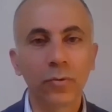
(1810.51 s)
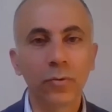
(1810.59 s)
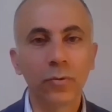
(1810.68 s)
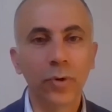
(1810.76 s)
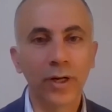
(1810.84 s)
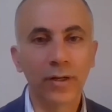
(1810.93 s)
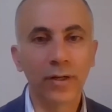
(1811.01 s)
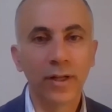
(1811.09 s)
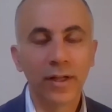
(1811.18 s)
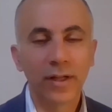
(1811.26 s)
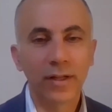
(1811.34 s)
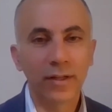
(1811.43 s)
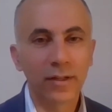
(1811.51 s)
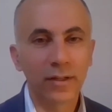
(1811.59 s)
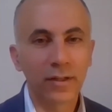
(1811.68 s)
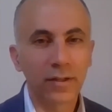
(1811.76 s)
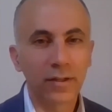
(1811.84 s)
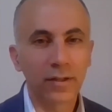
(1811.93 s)
through uh, uh,
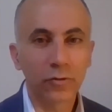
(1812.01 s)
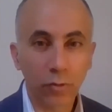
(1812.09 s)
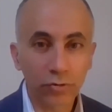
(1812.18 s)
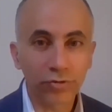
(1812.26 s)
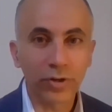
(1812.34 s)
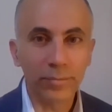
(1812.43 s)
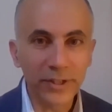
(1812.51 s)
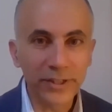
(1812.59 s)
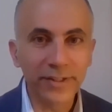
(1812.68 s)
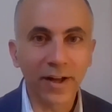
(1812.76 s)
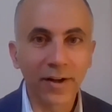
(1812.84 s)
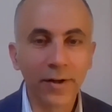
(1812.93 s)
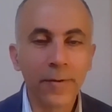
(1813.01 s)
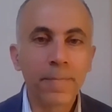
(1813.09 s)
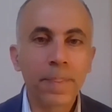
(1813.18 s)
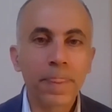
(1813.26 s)
uh, social media.